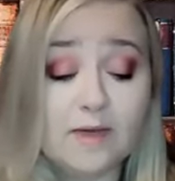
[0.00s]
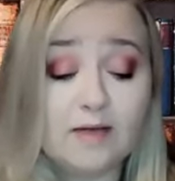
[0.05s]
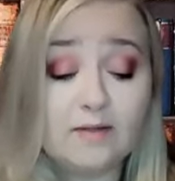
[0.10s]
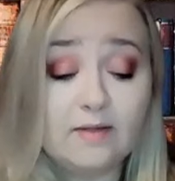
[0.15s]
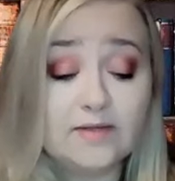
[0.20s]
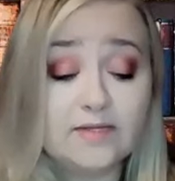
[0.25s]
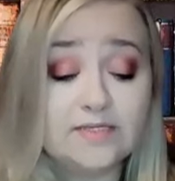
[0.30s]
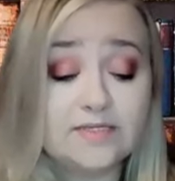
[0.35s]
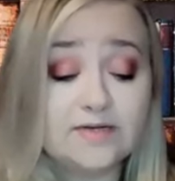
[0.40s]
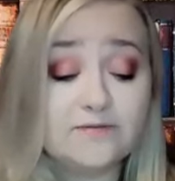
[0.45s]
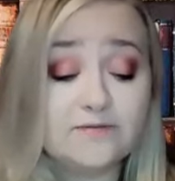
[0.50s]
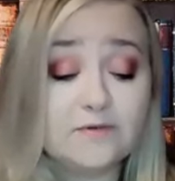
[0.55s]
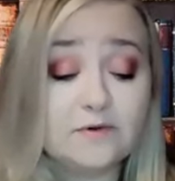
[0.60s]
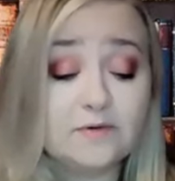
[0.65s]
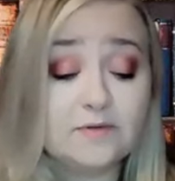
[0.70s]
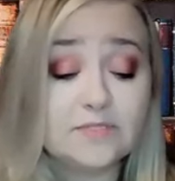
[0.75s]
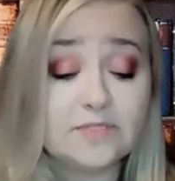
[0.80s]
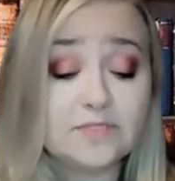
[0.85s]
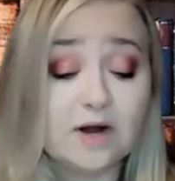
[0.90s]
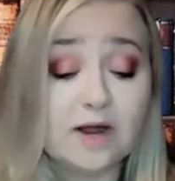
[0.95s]
pallets, and
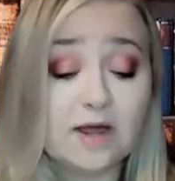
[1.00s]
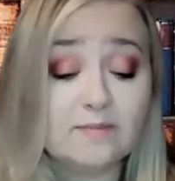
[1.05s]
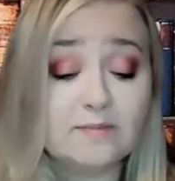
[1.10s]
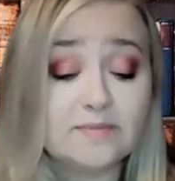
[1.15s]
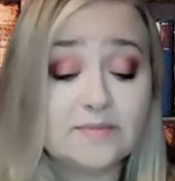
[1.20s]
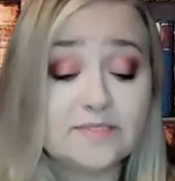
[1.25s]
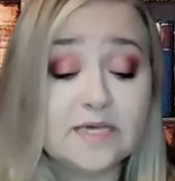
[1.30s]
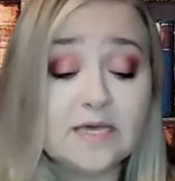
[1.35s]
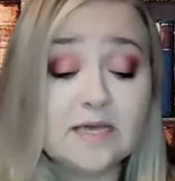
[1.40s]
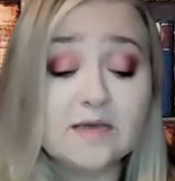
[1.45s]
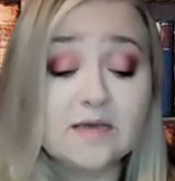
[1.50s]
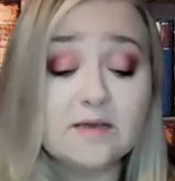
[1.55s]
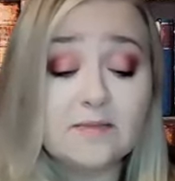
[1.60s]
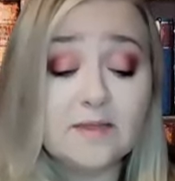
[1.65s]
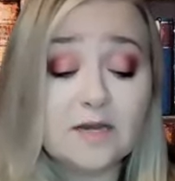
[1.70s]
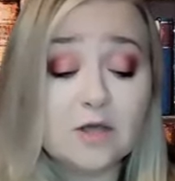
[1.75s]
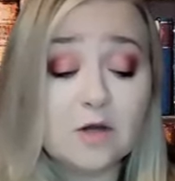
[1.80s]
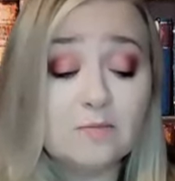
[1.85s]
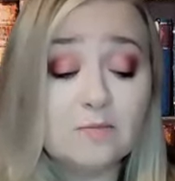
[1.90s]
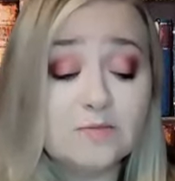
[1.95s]
food scraps
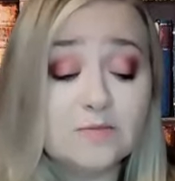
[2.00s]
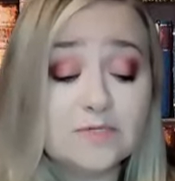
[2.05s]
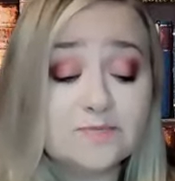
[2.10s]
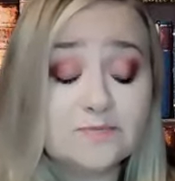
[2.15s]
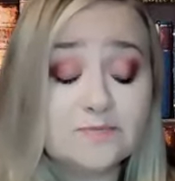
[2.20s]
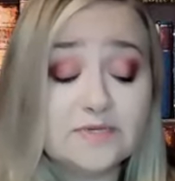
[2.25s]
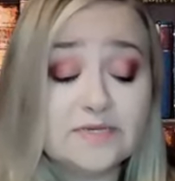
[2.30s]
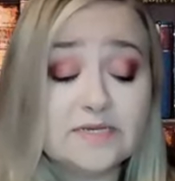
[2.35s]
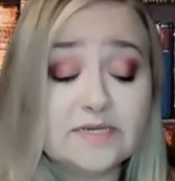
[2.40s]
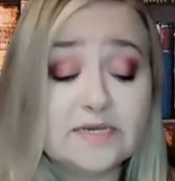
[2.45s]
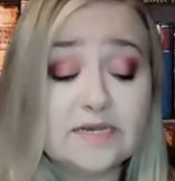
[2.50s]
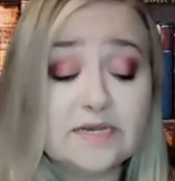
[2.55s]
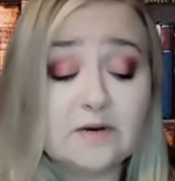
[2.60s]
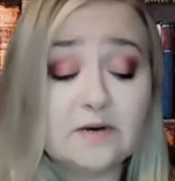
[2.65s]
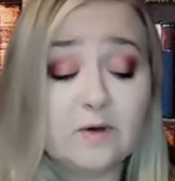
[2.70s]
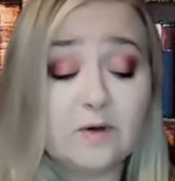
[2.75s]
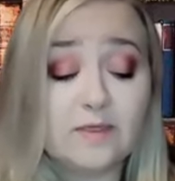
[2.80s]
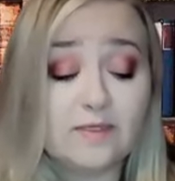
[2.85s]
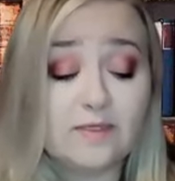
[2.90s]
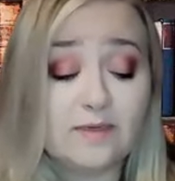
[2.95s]
that he almost blended
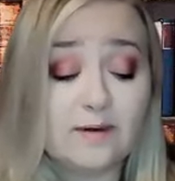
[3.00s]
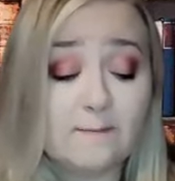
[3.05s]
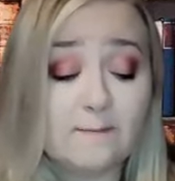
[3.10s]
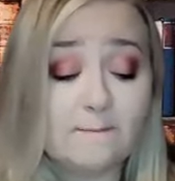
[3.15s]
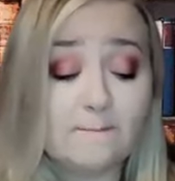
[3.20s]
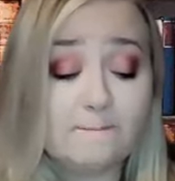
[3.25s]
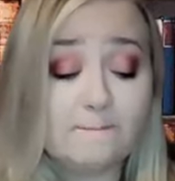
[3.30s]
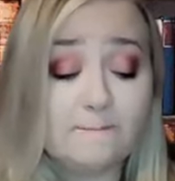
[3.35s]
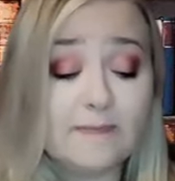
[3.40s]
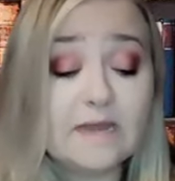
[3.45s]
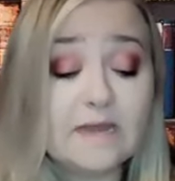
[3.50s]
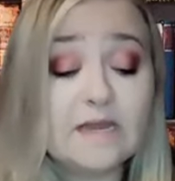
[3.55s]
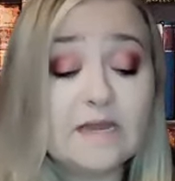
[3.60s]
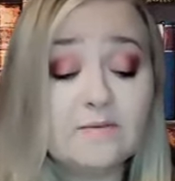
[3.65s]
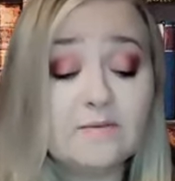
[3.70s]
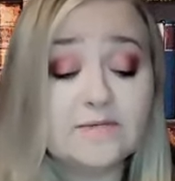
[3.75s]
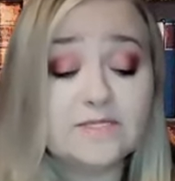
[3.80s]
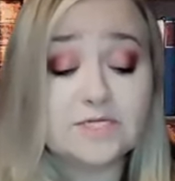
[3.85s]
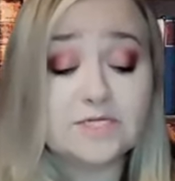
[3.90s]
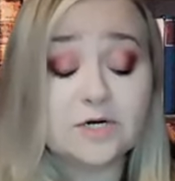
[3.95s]
in with them, and
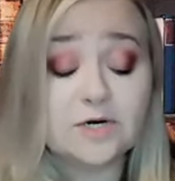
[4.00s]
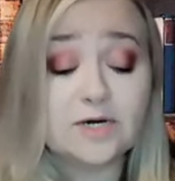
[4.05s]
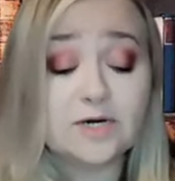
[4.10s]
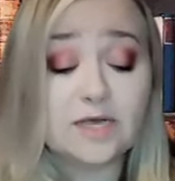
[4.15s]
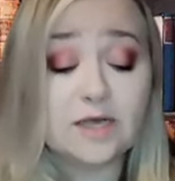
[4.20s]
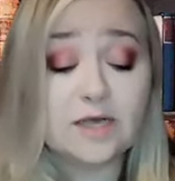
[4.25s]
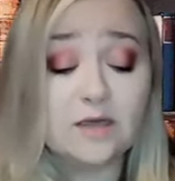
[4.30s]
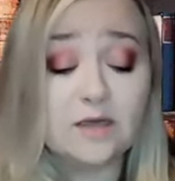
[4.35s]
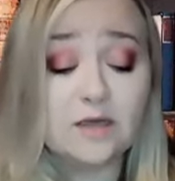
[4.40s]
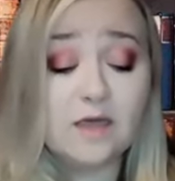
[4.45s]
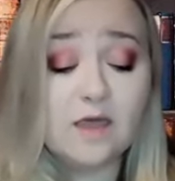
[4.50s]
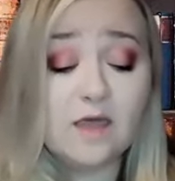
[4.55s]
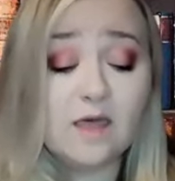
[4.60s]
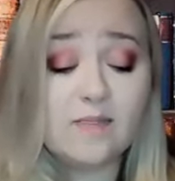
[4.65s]
he was dirty,